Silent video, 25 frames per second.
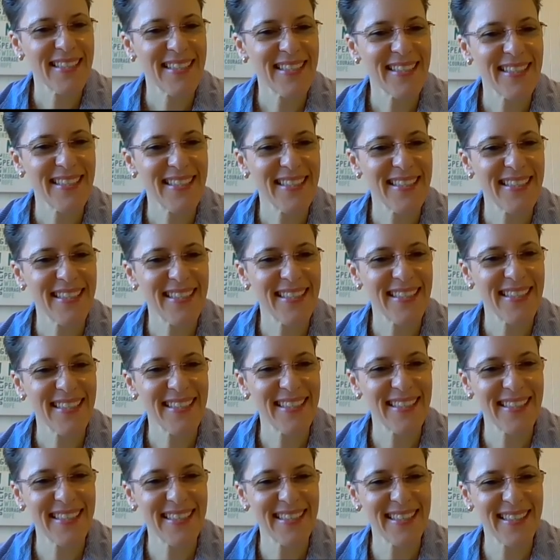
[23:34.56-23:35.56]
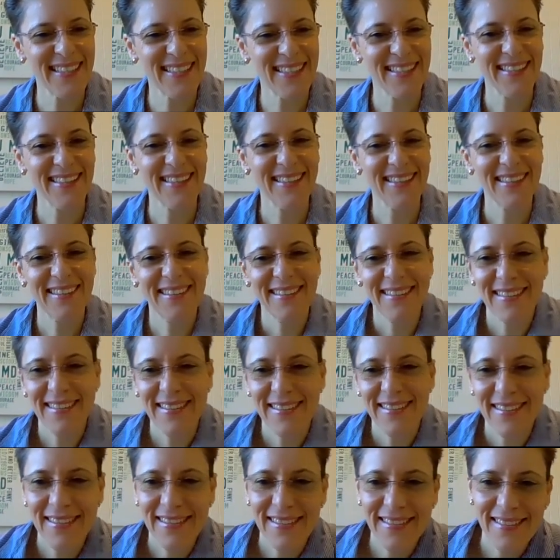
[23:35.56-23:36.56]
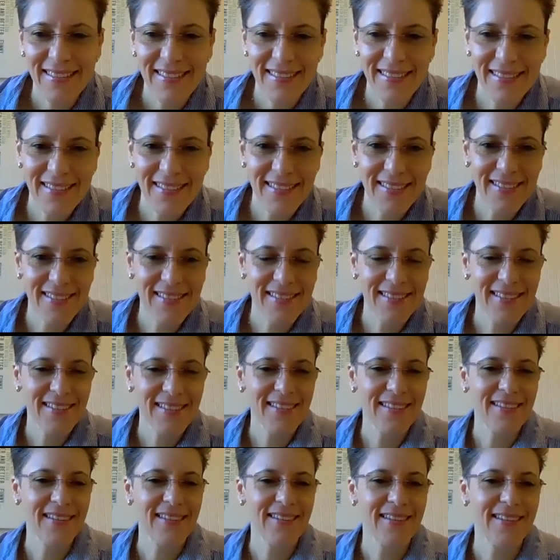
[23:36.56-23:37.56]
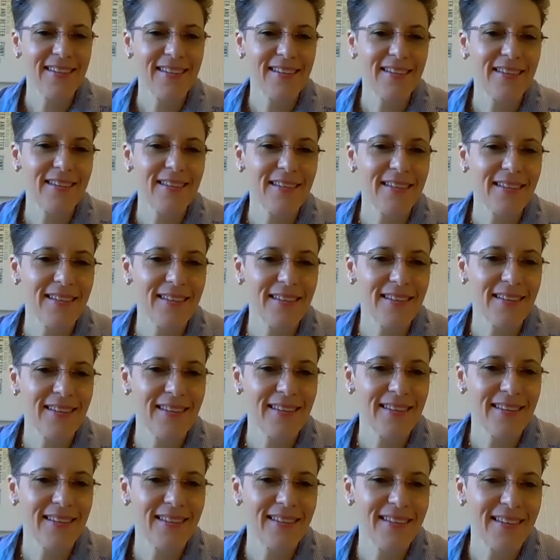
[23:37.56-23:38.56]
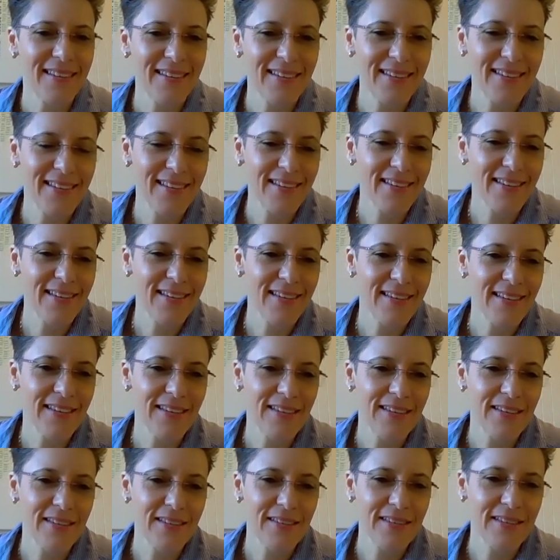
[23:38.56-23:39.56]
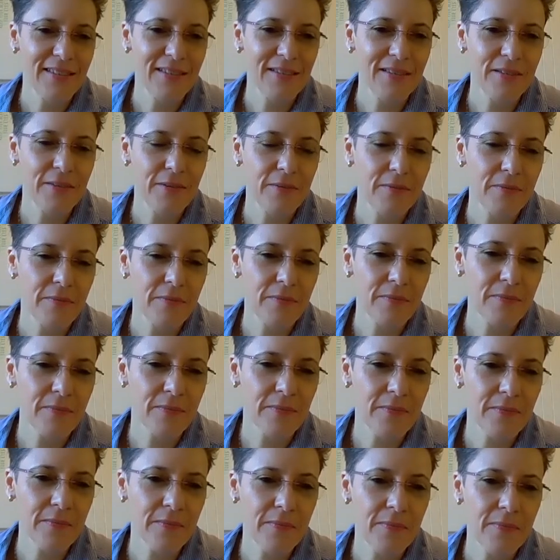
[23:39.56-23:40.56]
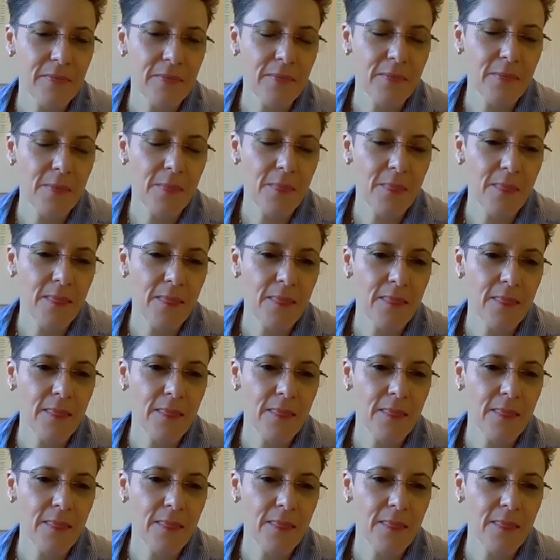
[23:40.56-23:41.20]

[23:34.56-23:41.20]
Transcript: No words are spoken by the person on screen.